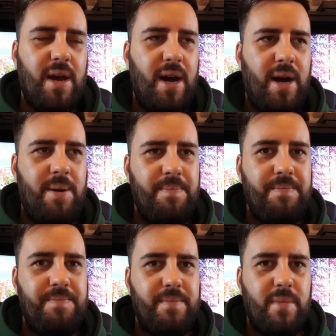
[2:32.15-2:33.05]

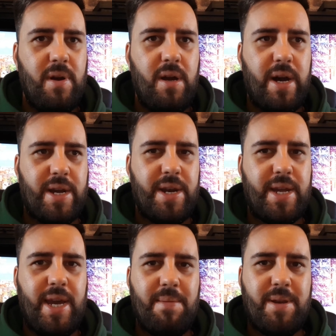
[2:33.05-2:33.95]
I kind of
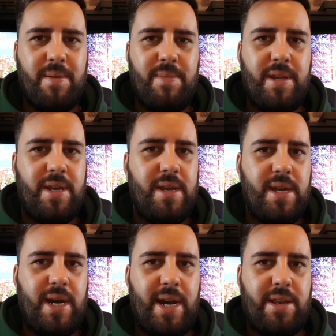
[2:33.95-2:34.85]
kept up the
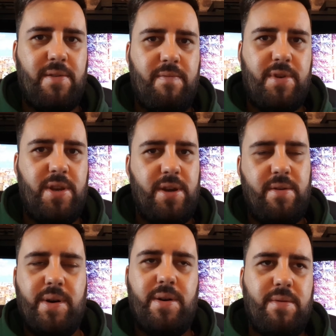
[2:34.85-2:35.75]
act of,
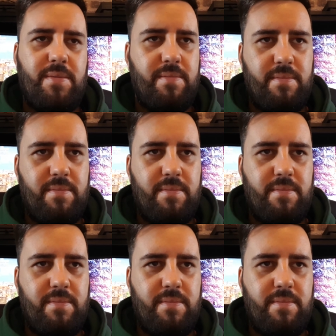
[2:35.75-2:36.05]
oh,